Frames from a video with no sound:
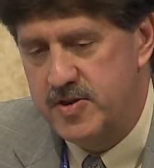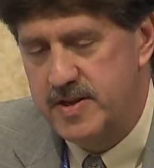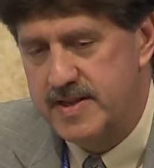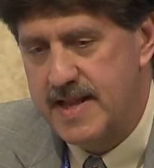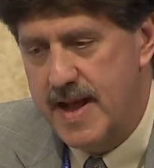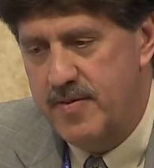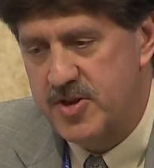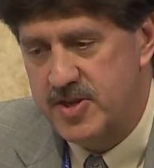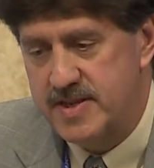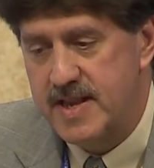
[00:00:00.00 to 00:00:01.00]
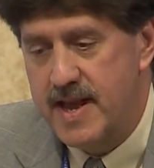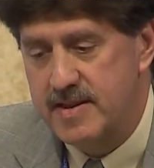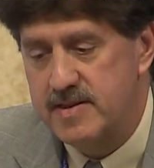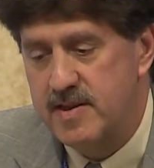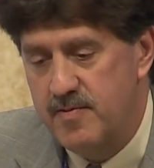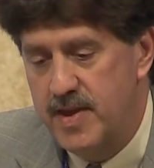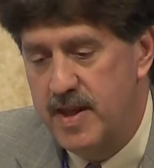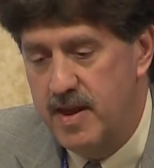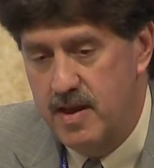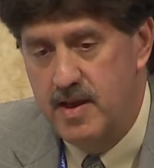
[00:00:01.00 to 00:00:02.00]
should establish a science
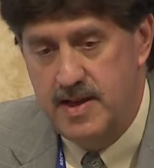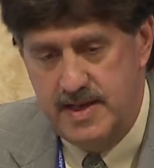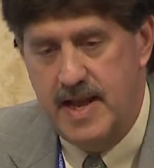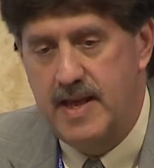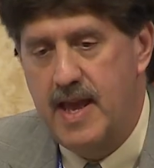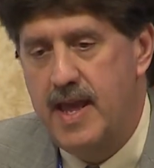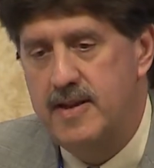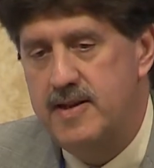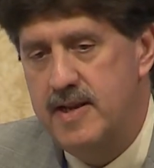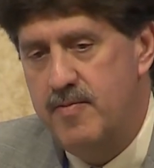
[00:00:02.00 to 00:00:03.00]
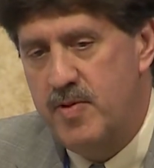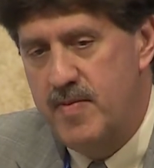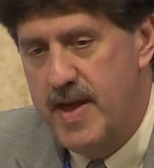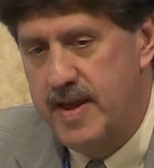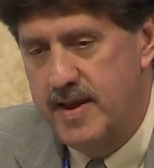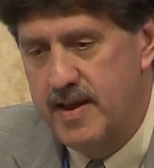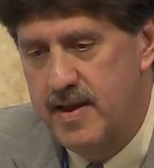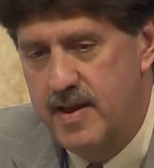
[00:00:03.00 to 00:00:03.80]
committee dedicated to implementing